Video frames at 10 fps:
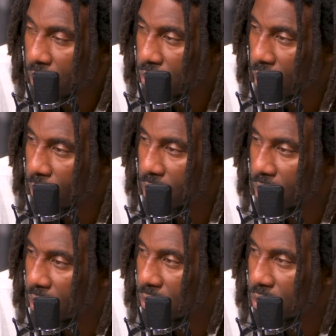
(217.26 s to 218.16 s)
I started really
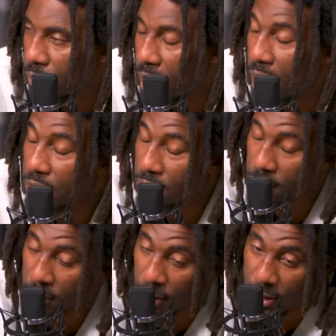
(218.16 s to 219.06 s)
getting into the,
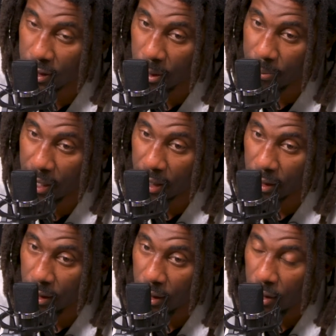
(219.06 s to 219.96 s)
actually, I take that back.
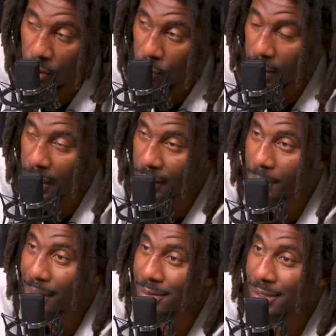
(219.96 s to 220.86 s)
When I got to Mount